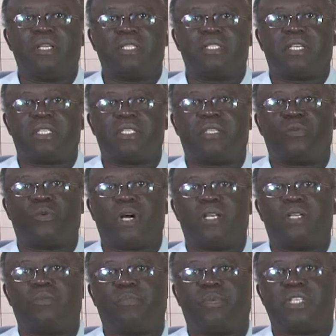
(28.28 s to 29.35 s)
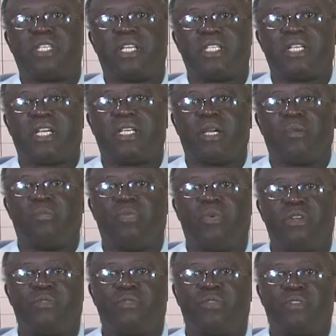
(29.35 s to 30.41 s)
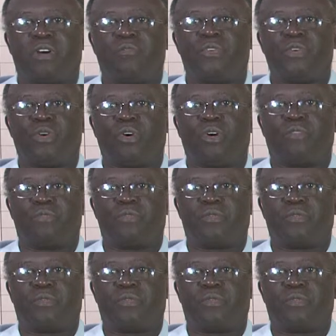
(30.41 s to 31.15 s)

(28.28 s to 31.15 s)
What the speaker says: Session 1 presented a brief overview of